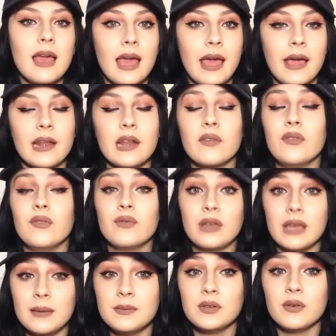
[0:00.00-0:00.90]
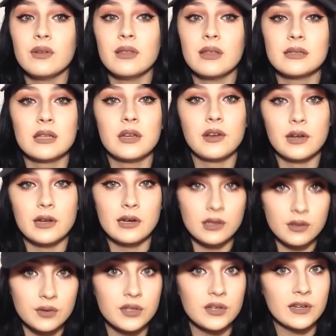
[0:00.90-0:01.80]
and if you keep doing this, then you're gonna
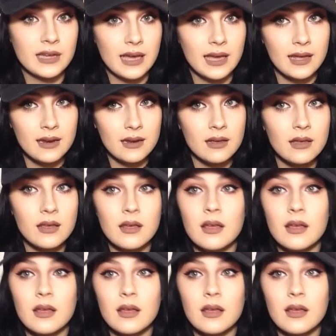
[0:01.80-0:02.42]
lose your kid.